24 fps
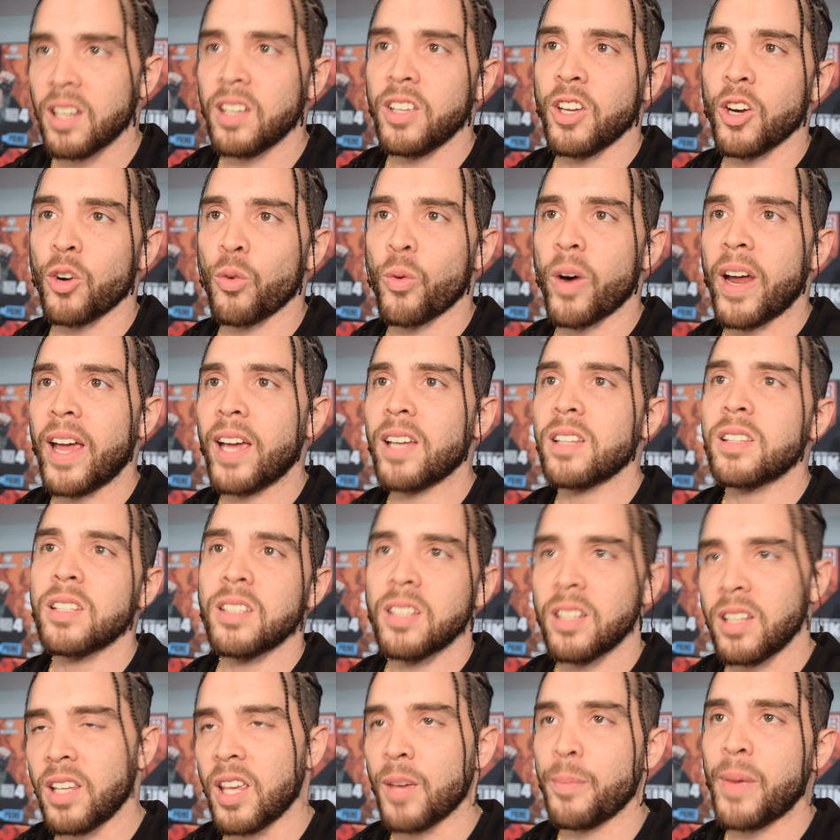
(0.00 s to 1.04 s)
you're
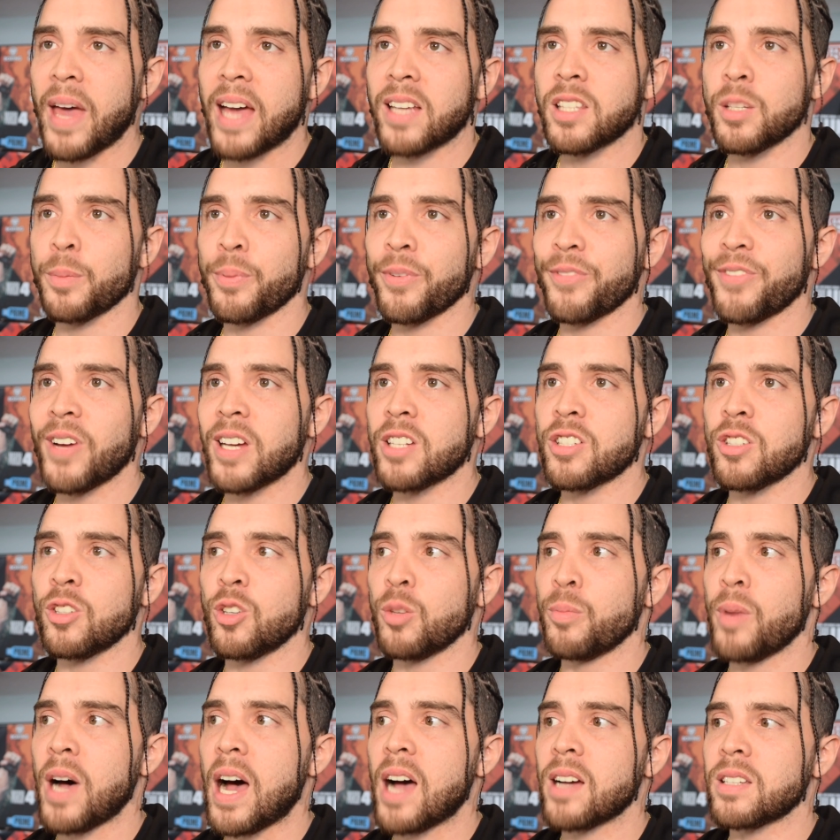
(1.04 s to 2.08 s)
ranked, get back to
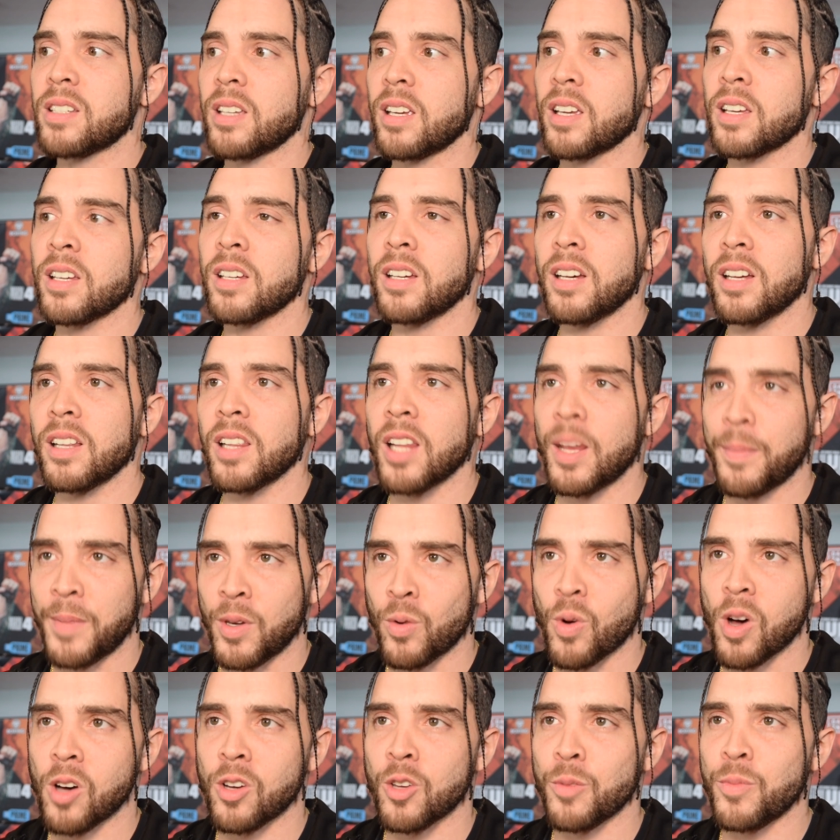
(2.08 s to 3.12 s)
professional boxing, let me
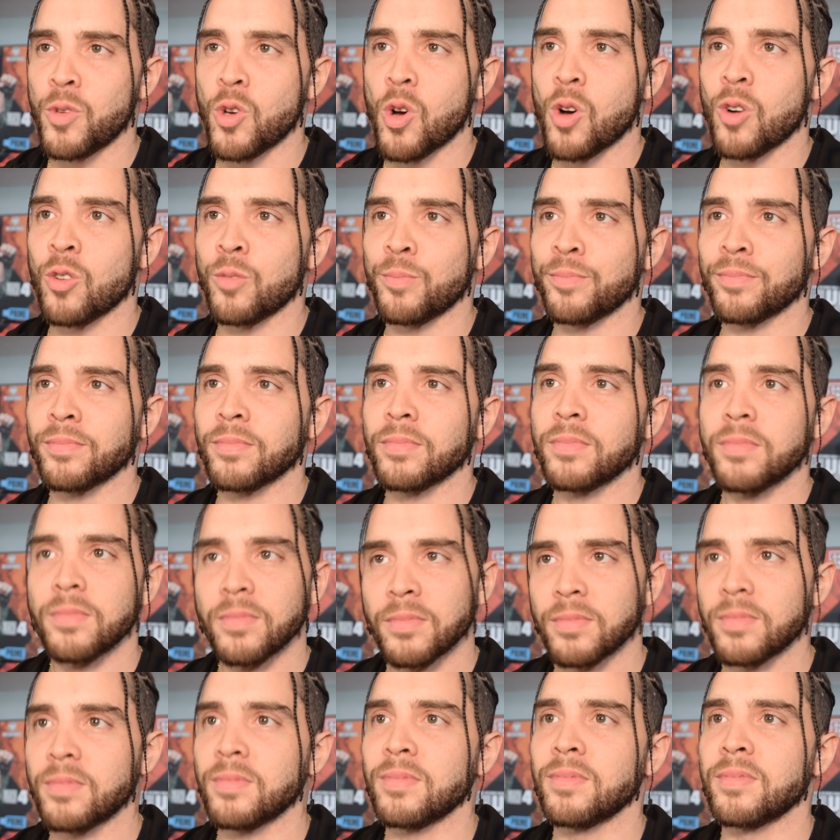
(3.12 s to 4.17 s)
welcome you home.
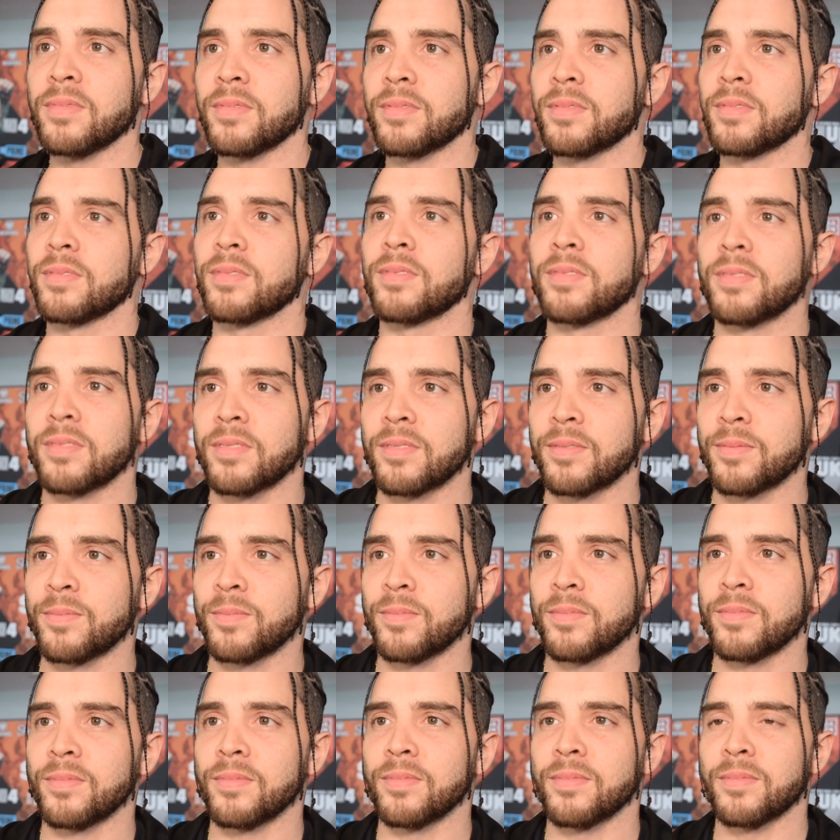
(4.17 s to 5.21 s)
Final
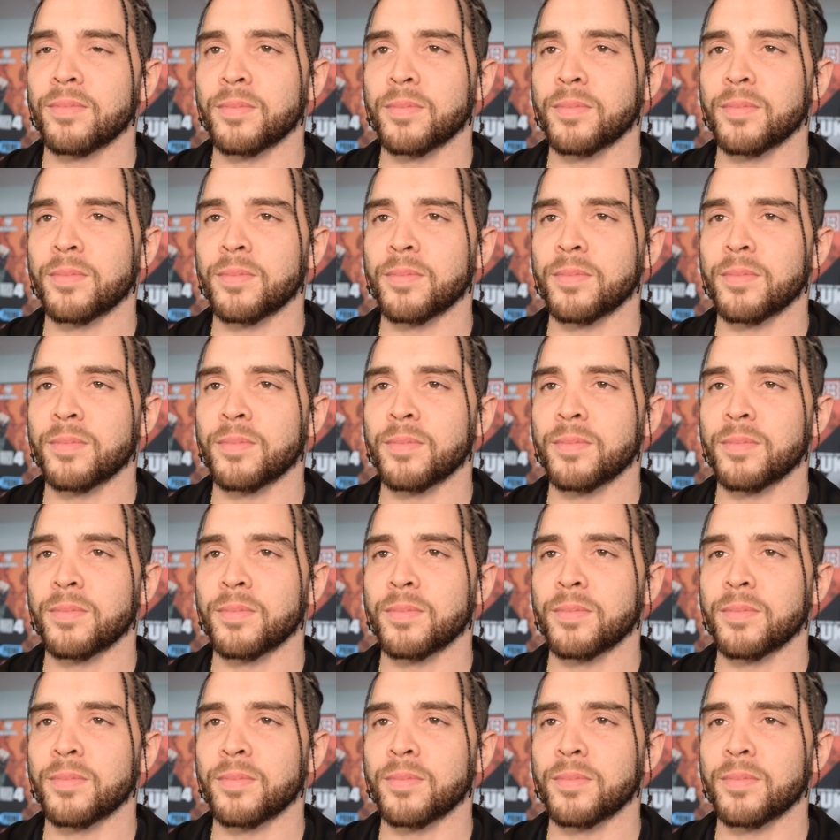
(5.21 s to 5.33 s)
question,